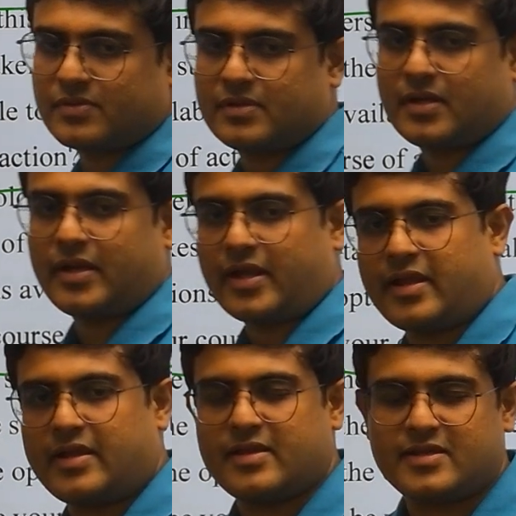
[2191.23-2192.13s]

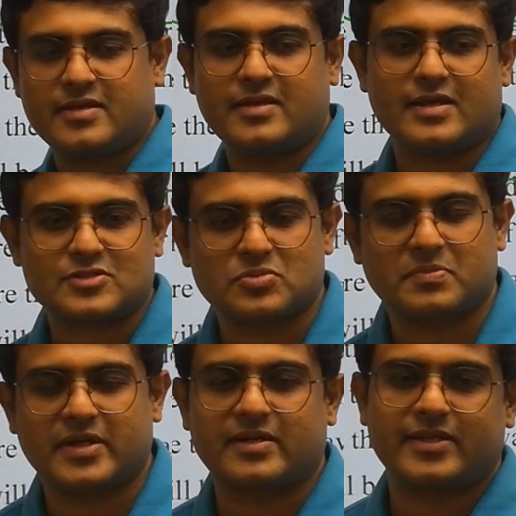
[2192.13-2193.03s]
he has to
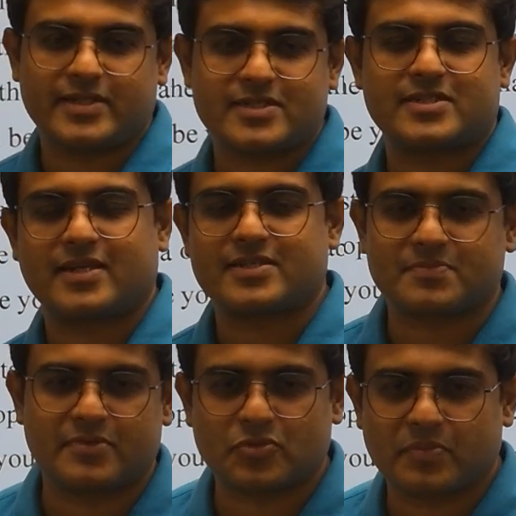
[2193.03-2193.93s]
maintain, she has to
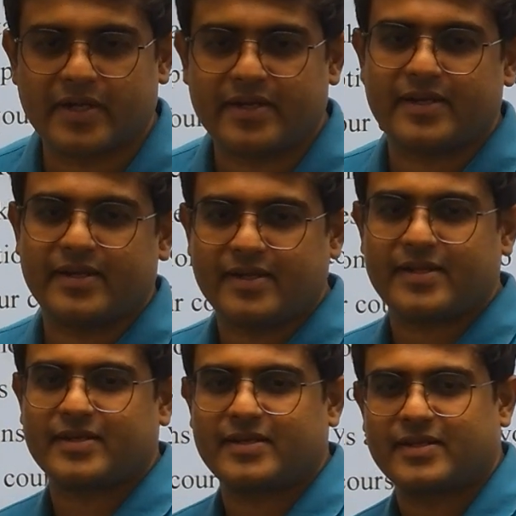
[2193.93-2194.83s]
maintain
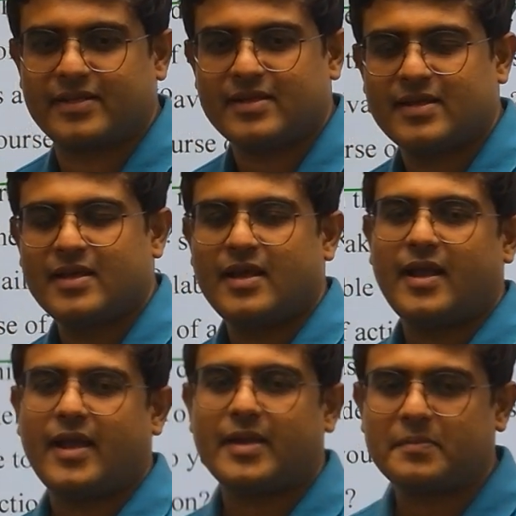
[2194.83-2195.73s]
integrity
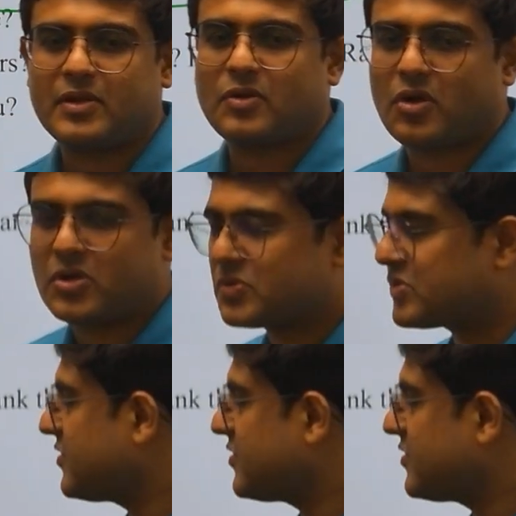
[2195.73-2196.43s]
and be loyal to the